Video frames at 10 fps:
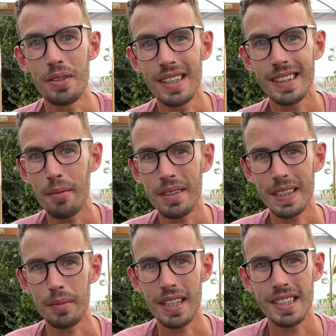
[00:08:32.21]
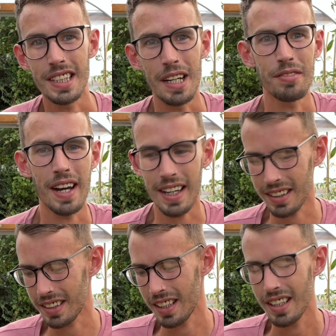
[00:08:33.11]
They sent me some of this stuff, and
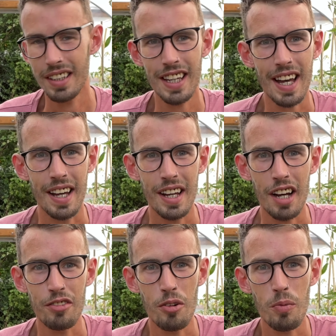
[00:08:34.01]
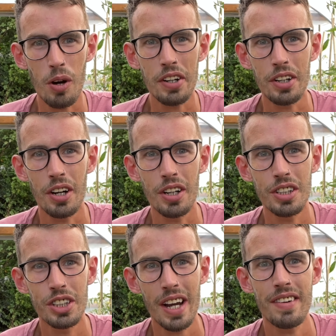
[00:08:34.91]
yeah, I thought why not
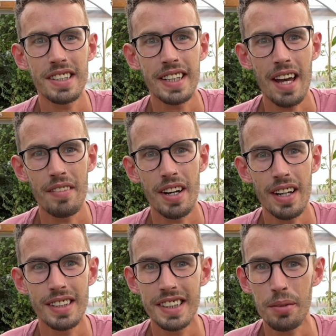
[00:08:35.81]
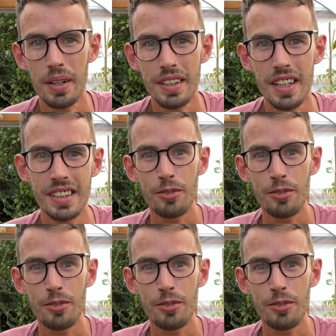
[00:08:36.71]
share it together and see what it does.